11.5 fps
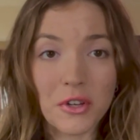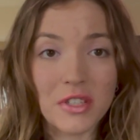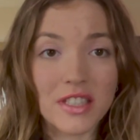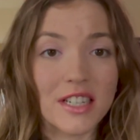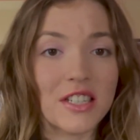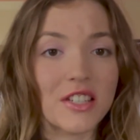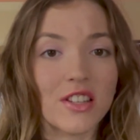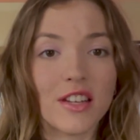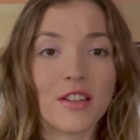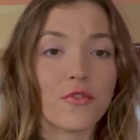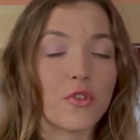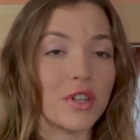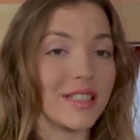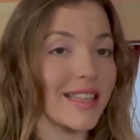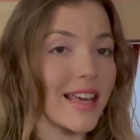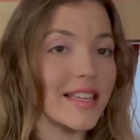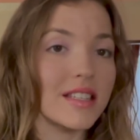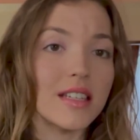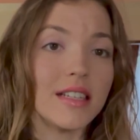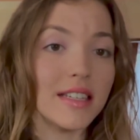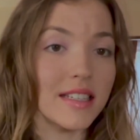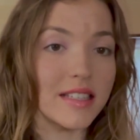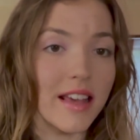you start studying for a test,
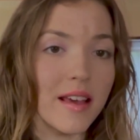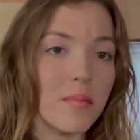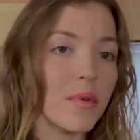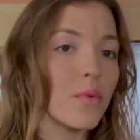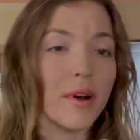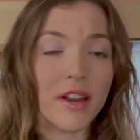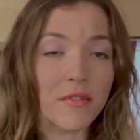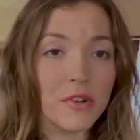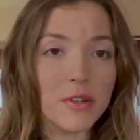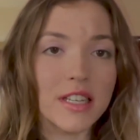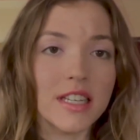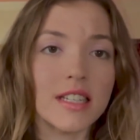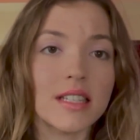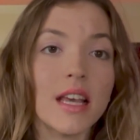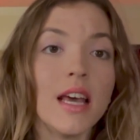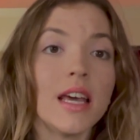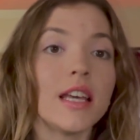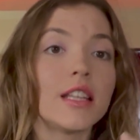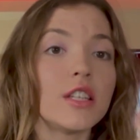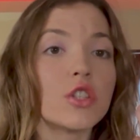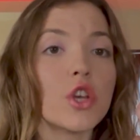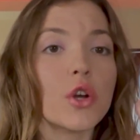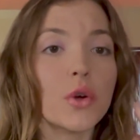an exam, whatever it is
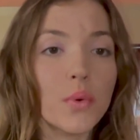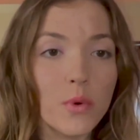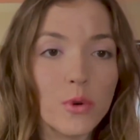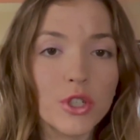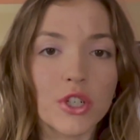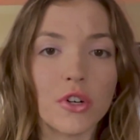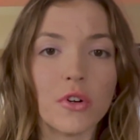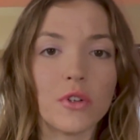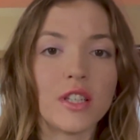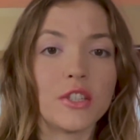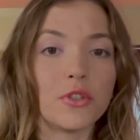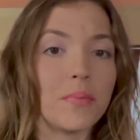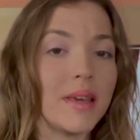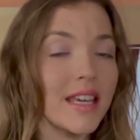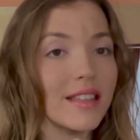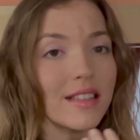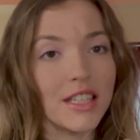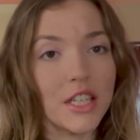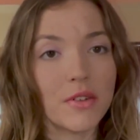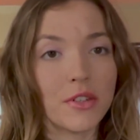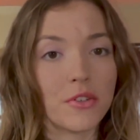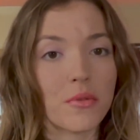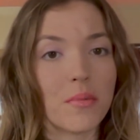crucial that you make it
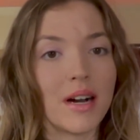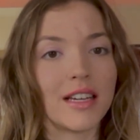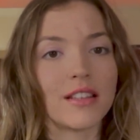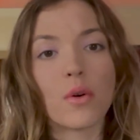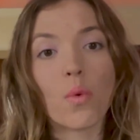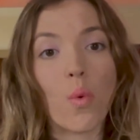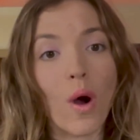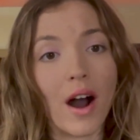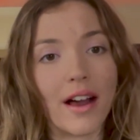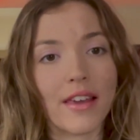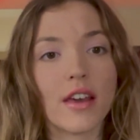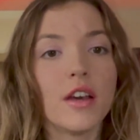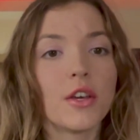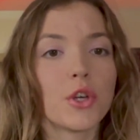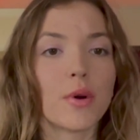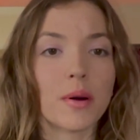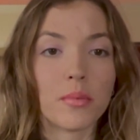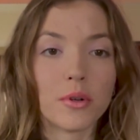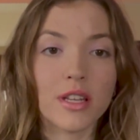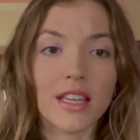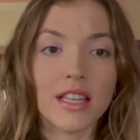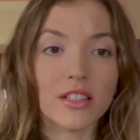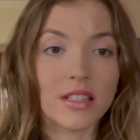clear in your mind why you are
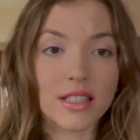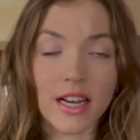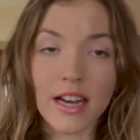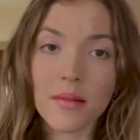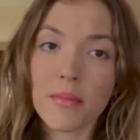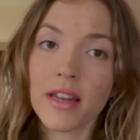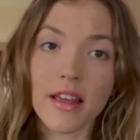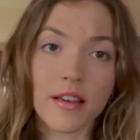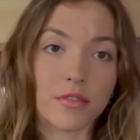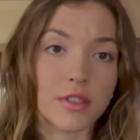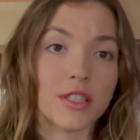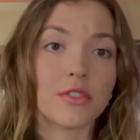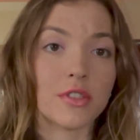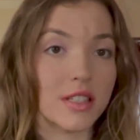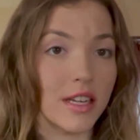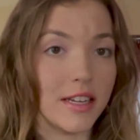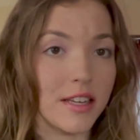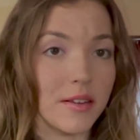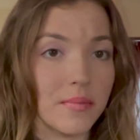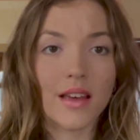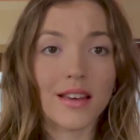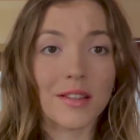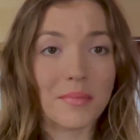putting in the time and effort to study.
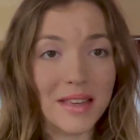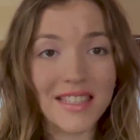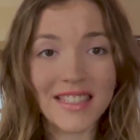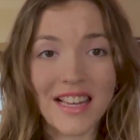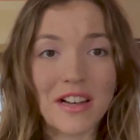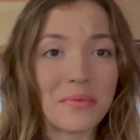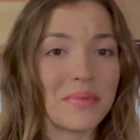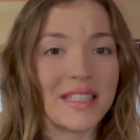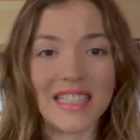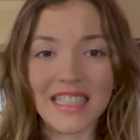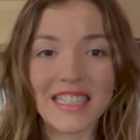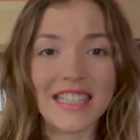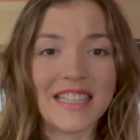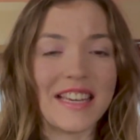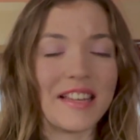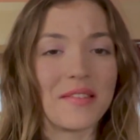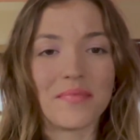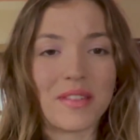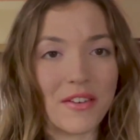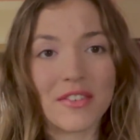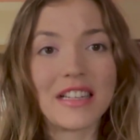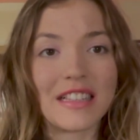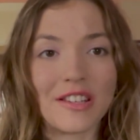It may sound silly and
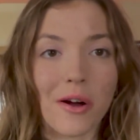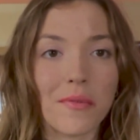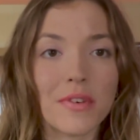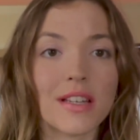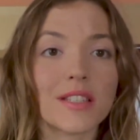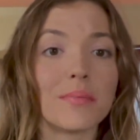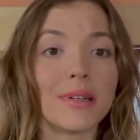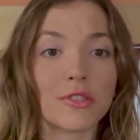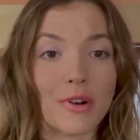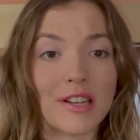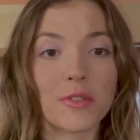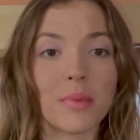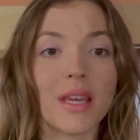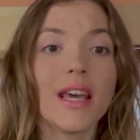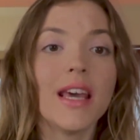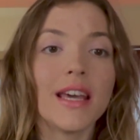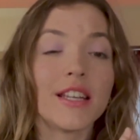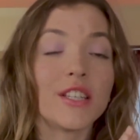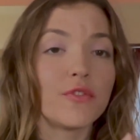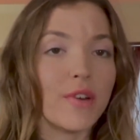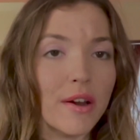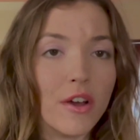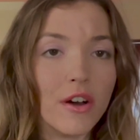definitely obvious, but trust me, it is
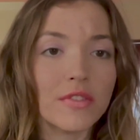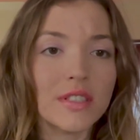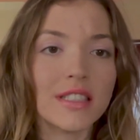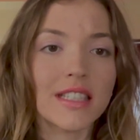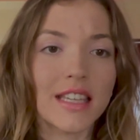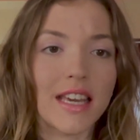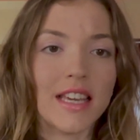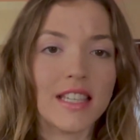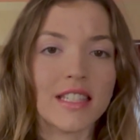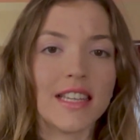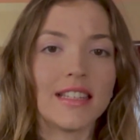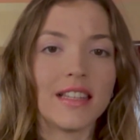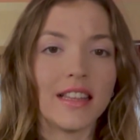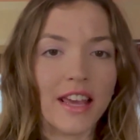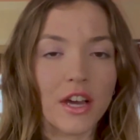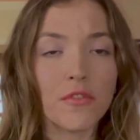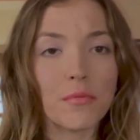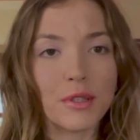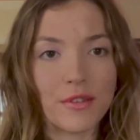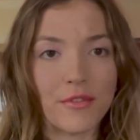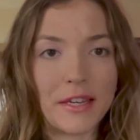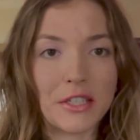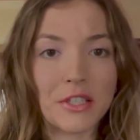very often the case that the lack of
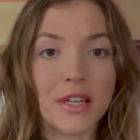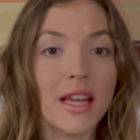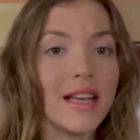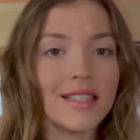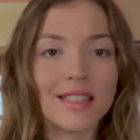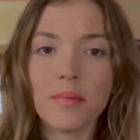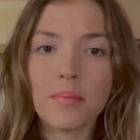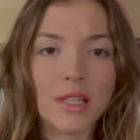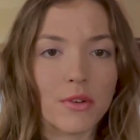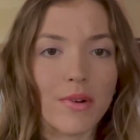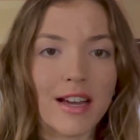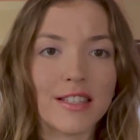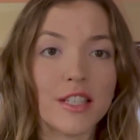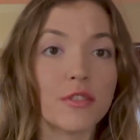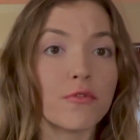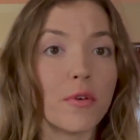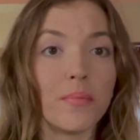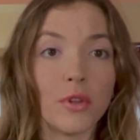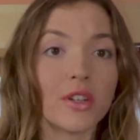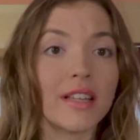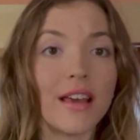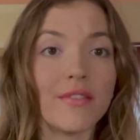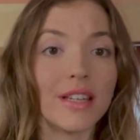motivation simply arises from
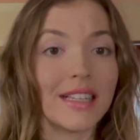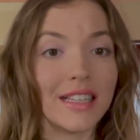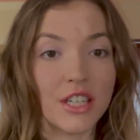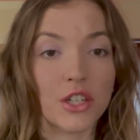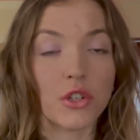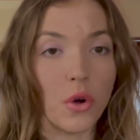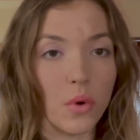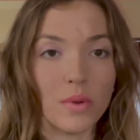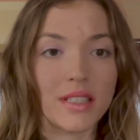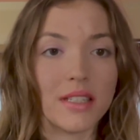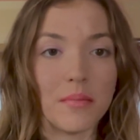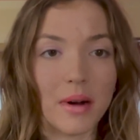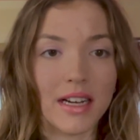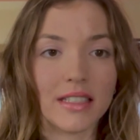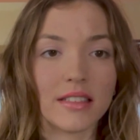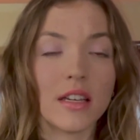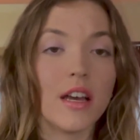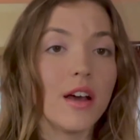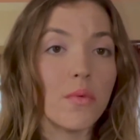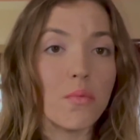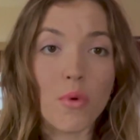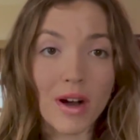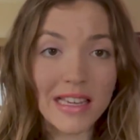not having clear goals in mind.
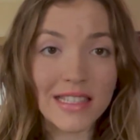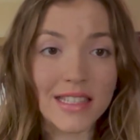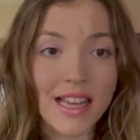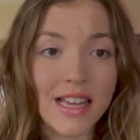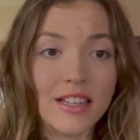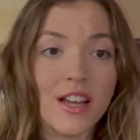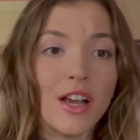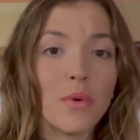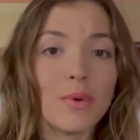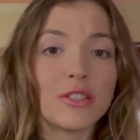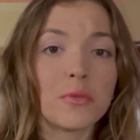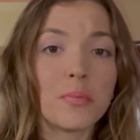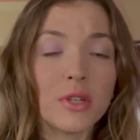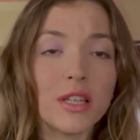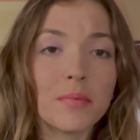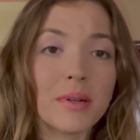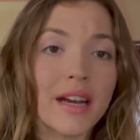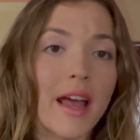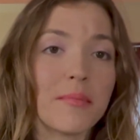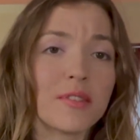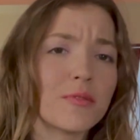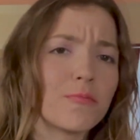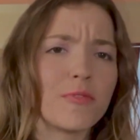Why is that? Well, to put it
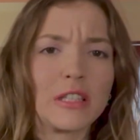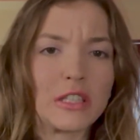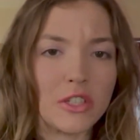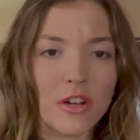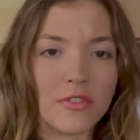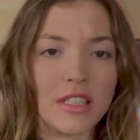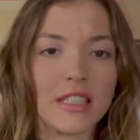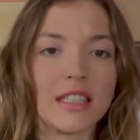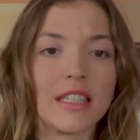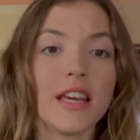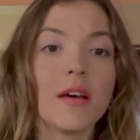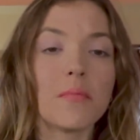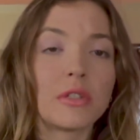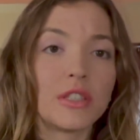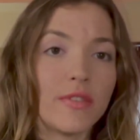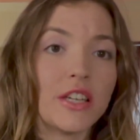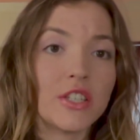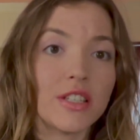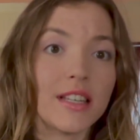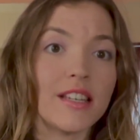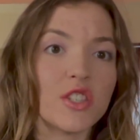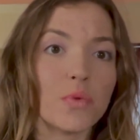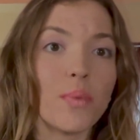perhaps philosophically, motivation
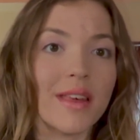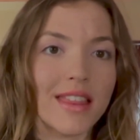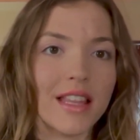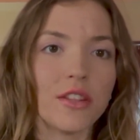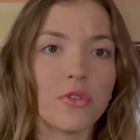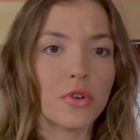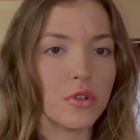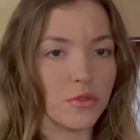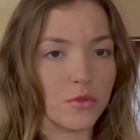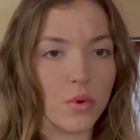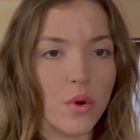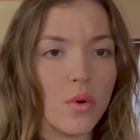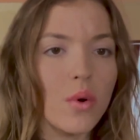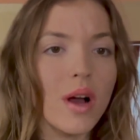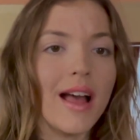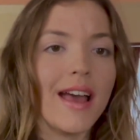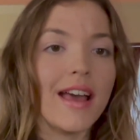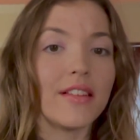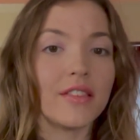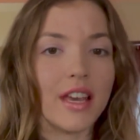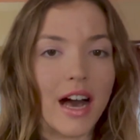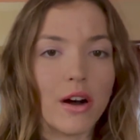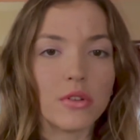is within control and
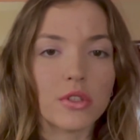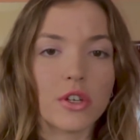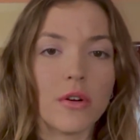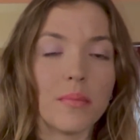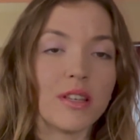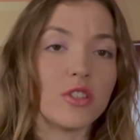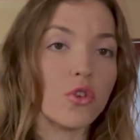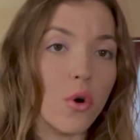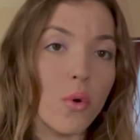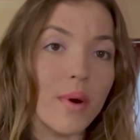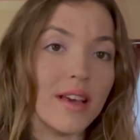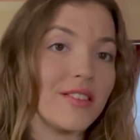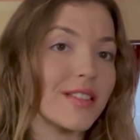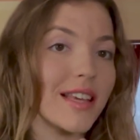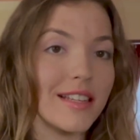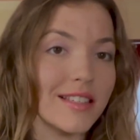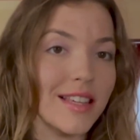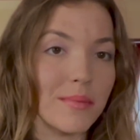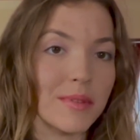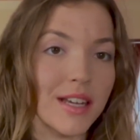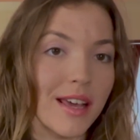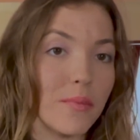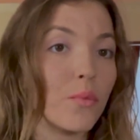the outcome is always at the same
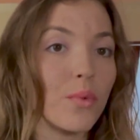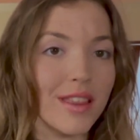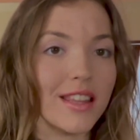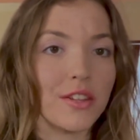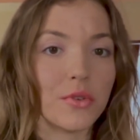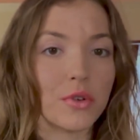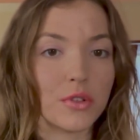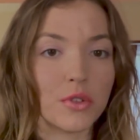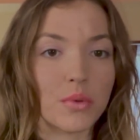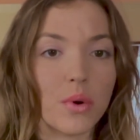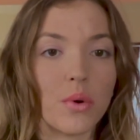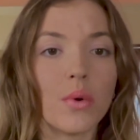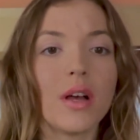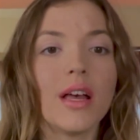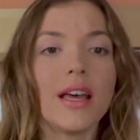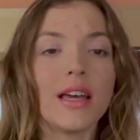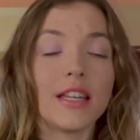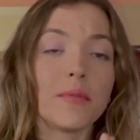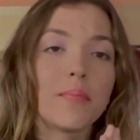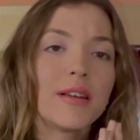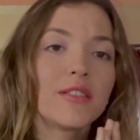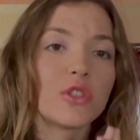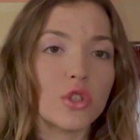time within your control. It
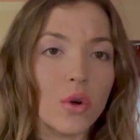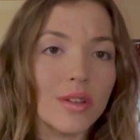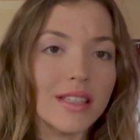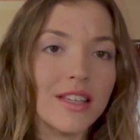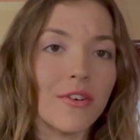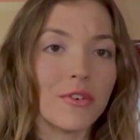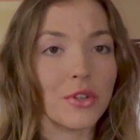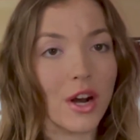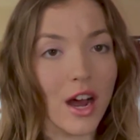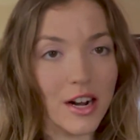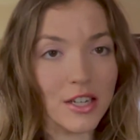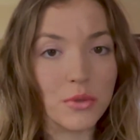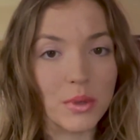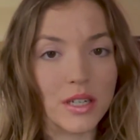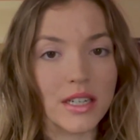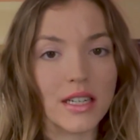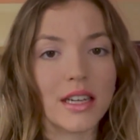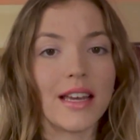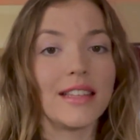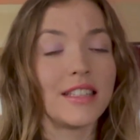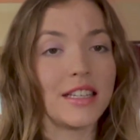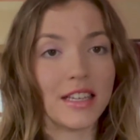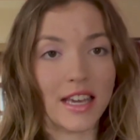depends solely on your hard work
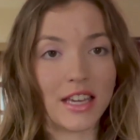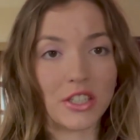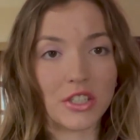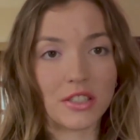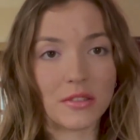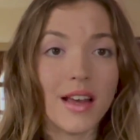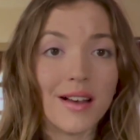and dedication.